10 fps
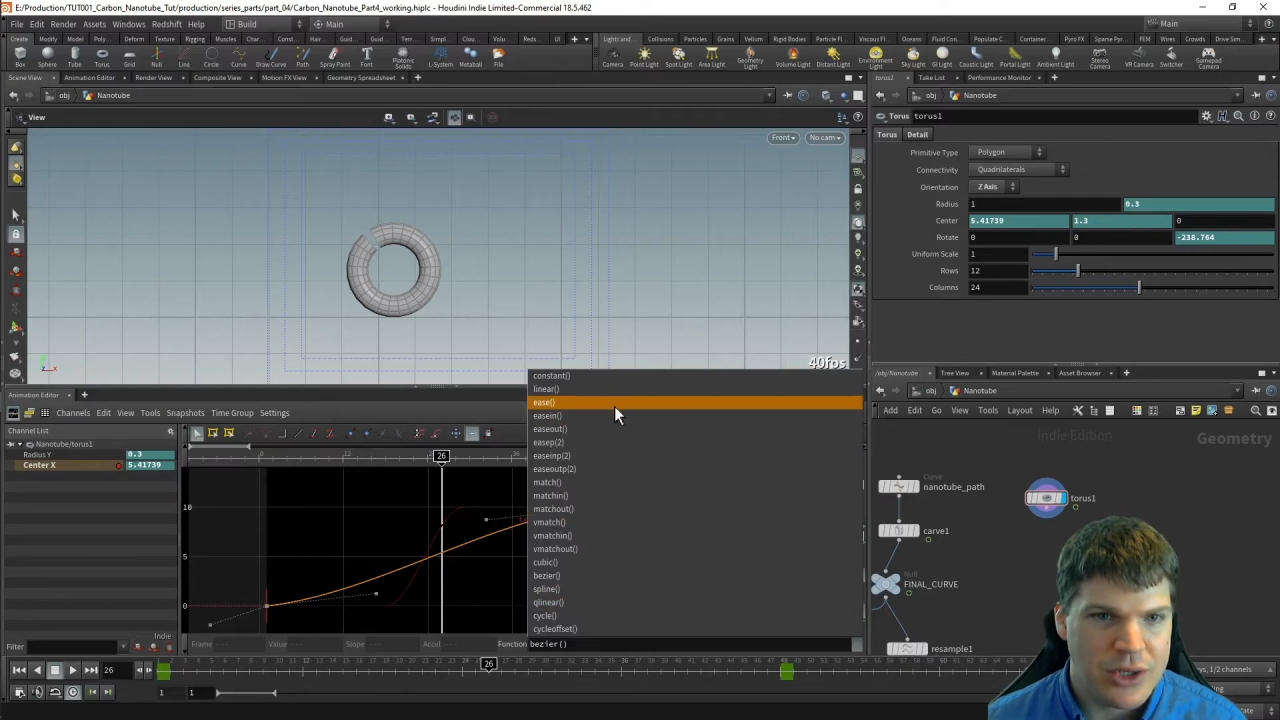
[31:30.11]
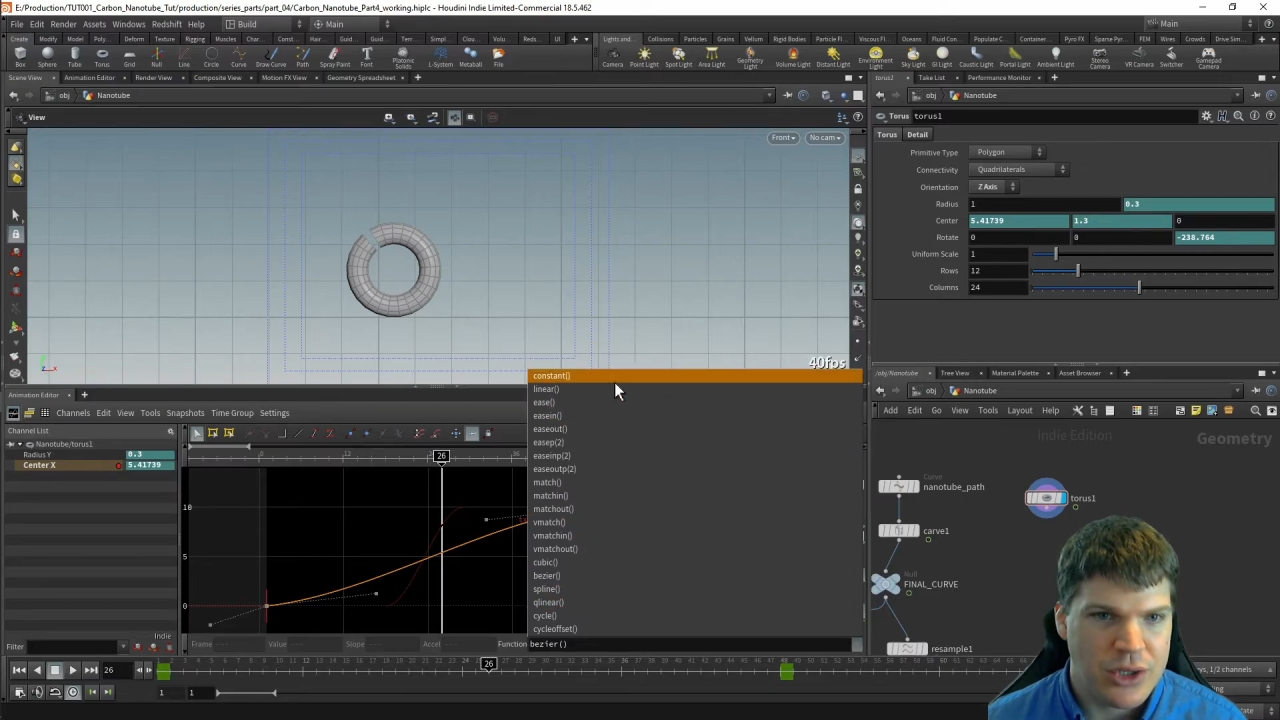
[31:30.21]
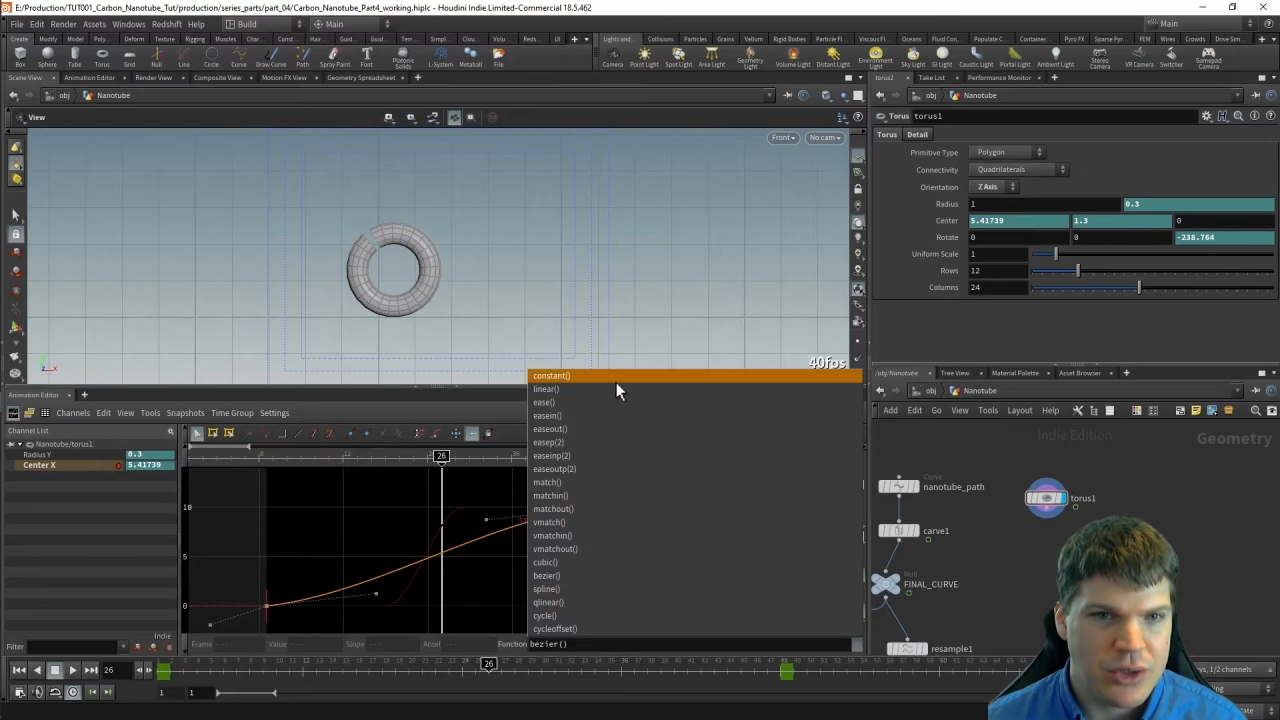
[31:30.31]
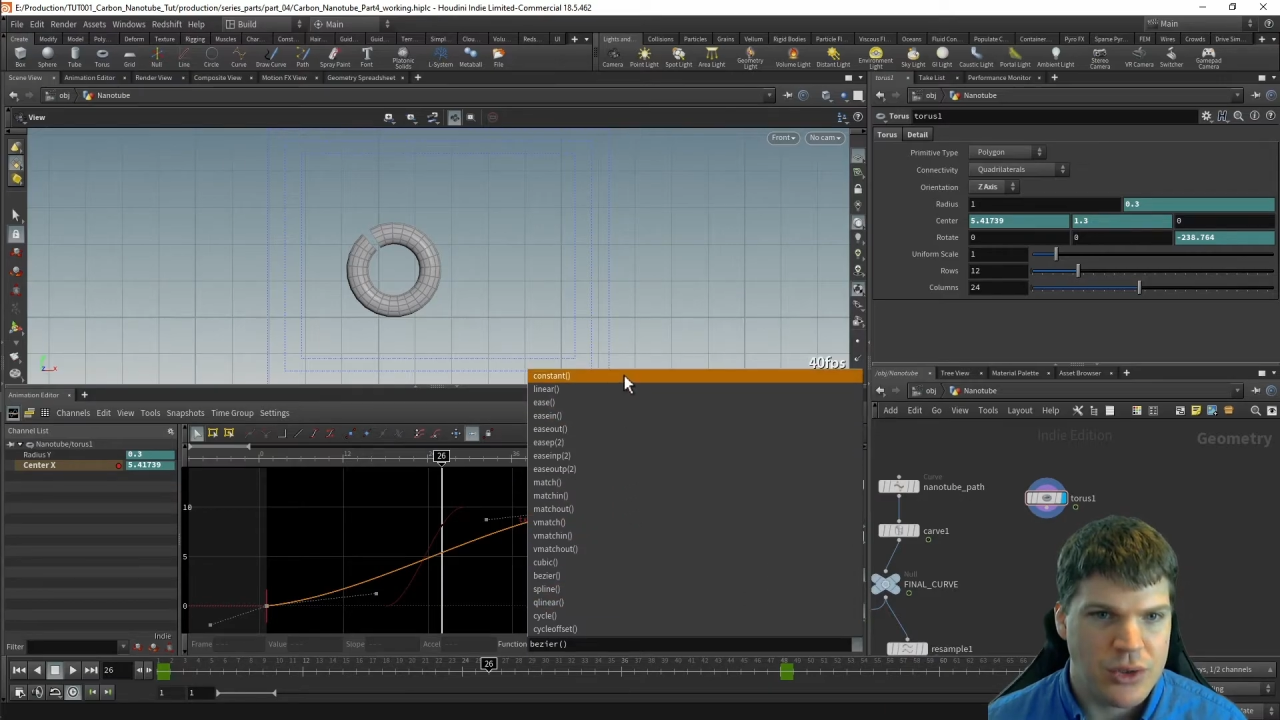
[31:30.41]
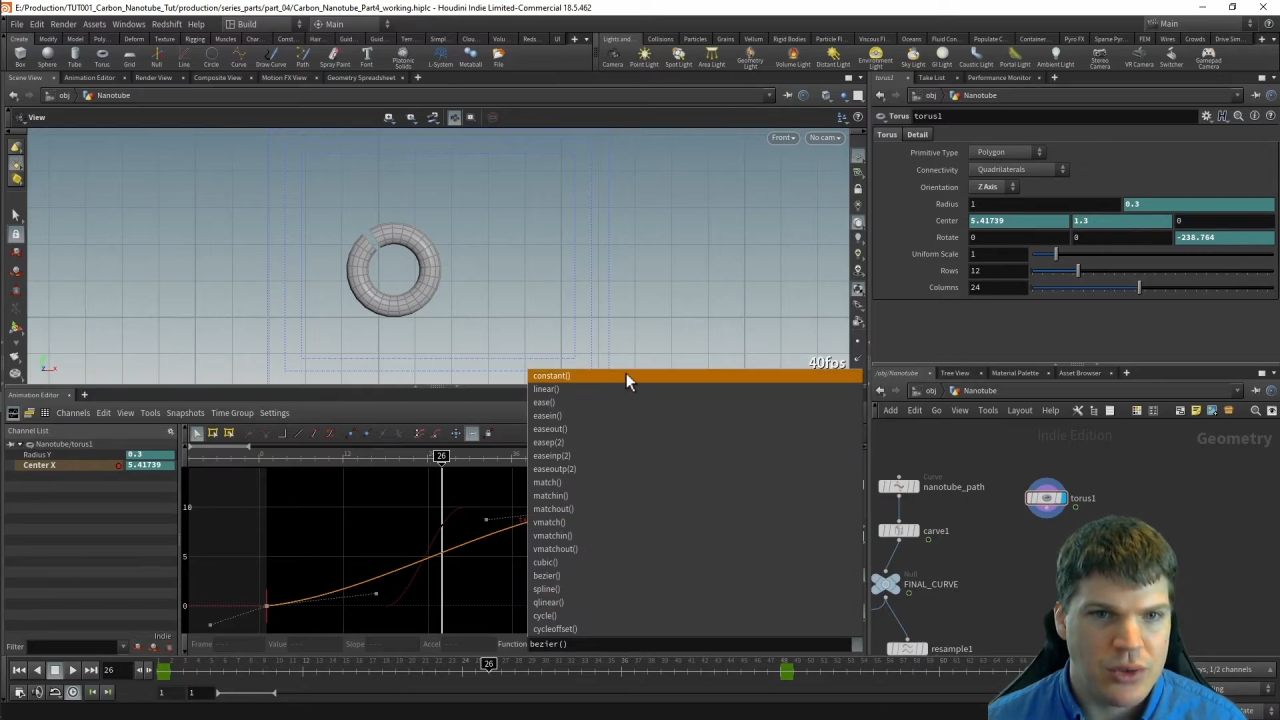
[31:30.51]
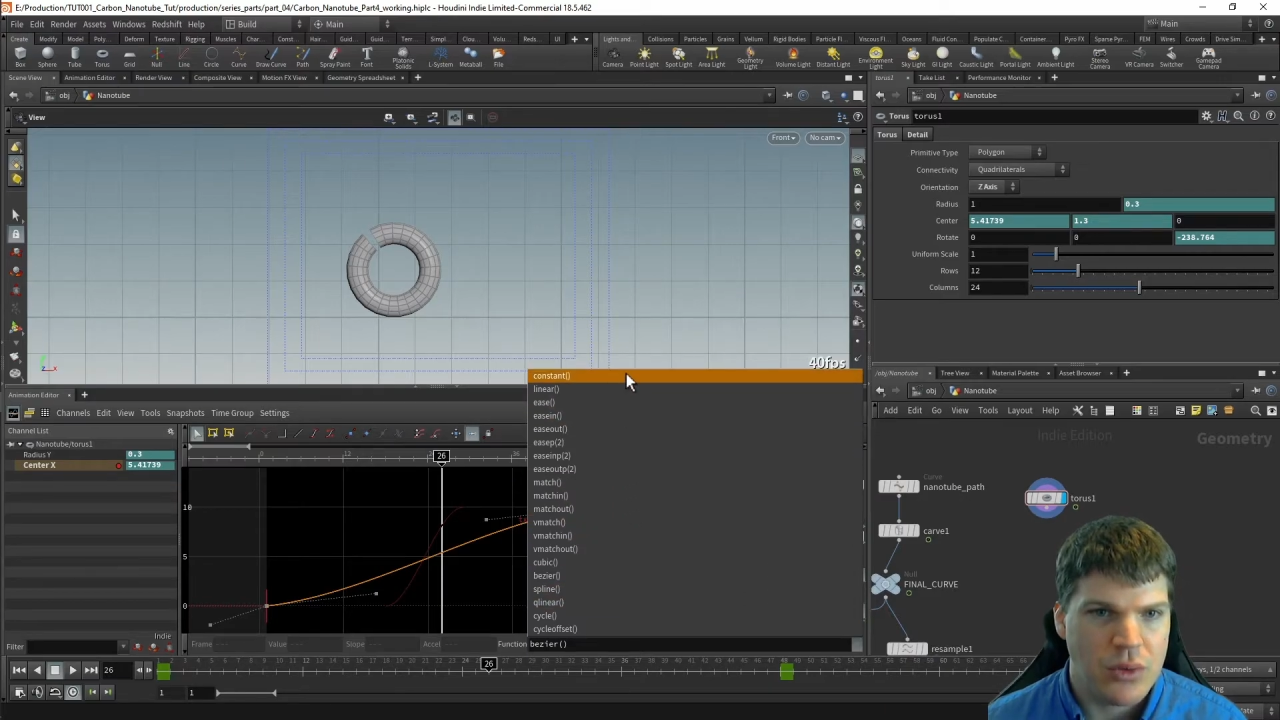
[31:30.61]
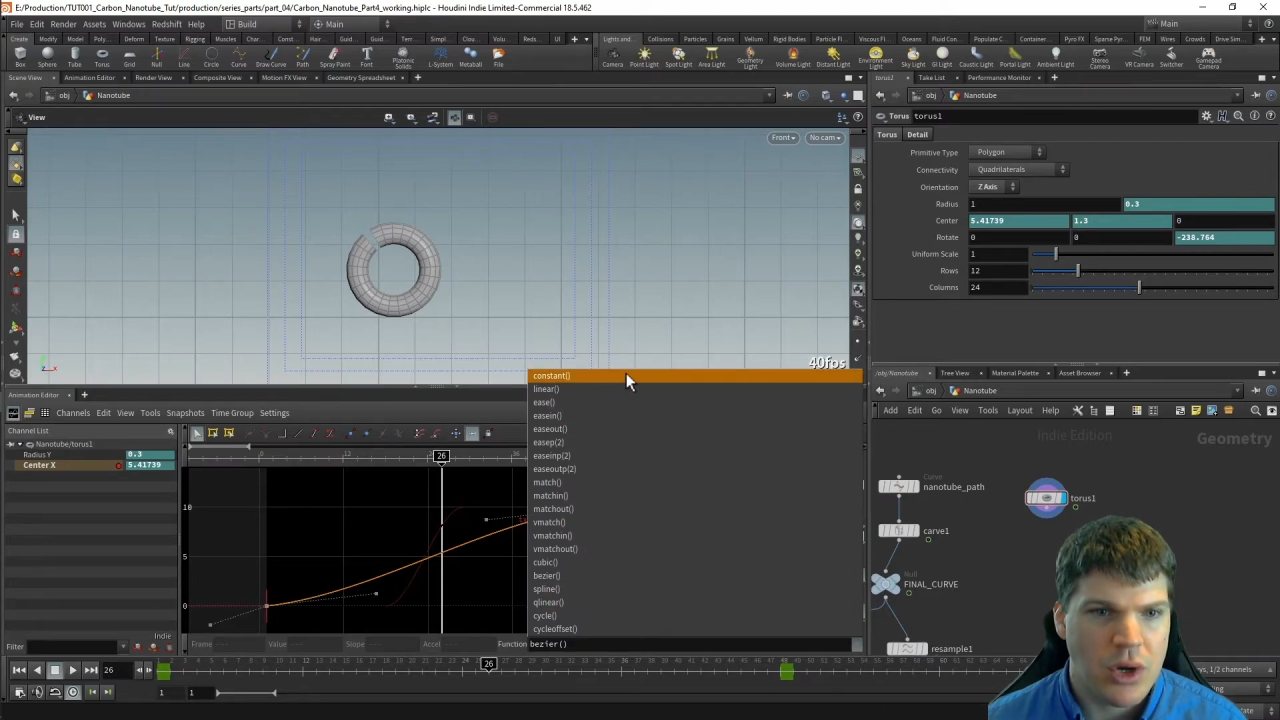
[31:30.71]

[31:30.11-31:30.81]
to